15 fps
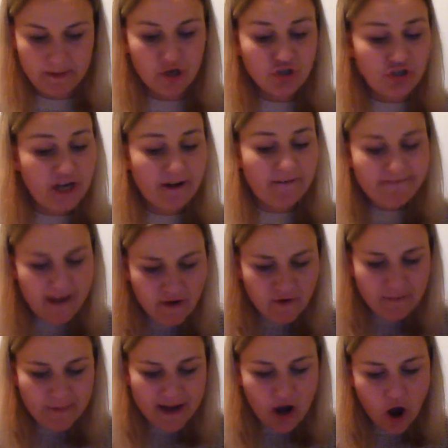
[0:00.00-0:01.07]
She had very
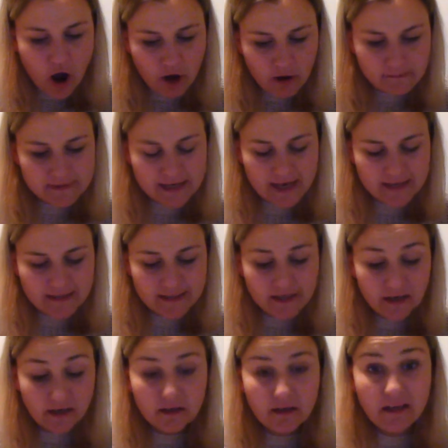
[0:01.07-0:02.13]
big arms and,
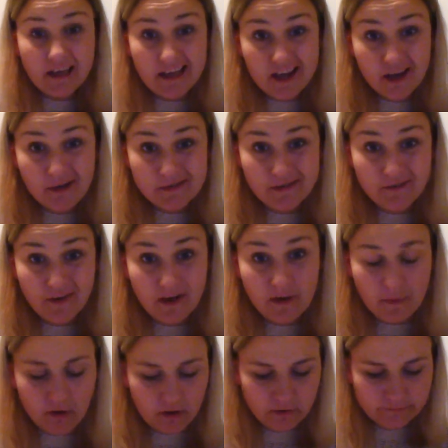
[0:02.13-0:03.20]
here comes the funny
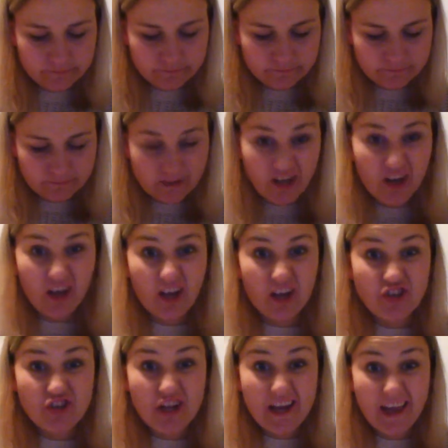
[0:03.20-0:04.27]
part,
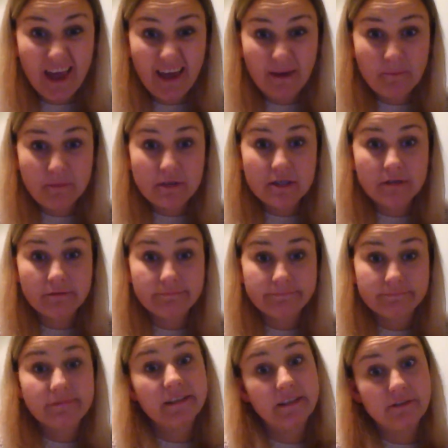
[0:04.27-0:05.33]
she kept,
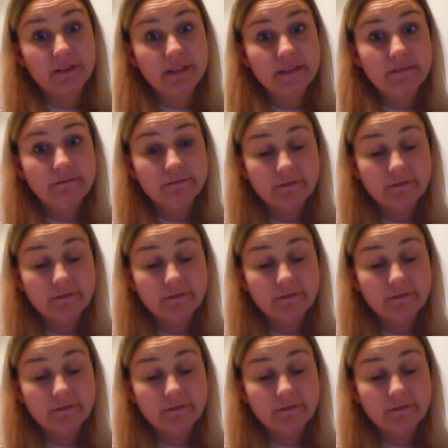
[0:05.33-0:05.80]
you ready?